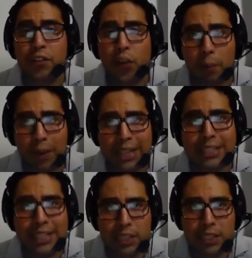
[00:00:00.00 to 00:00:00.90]
informal
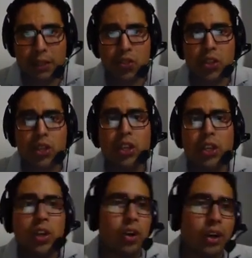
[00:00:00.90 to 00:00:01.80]
assessment.
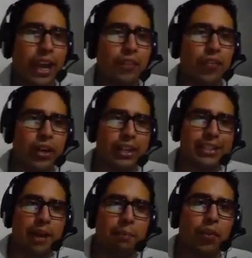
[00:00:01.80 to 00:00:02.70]
Okay, for
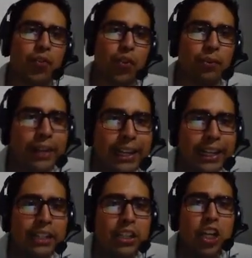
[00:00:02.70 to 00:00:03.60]
example, for
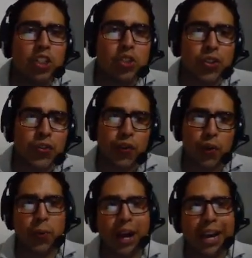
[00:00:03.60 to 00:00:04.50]
reading,
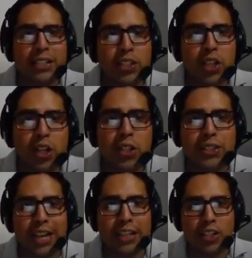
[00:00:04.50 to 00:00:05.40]
truthful
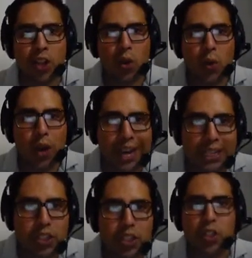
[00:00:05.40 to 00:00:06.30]
questions, yes, no
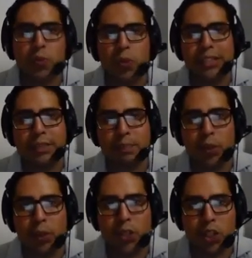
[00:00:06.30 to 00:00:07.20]
questions,
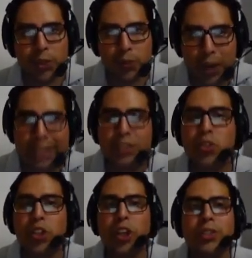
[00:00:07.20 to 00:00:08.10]
multiple choice
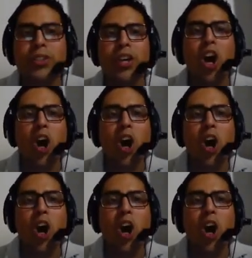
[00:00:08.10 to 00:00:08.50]
questions,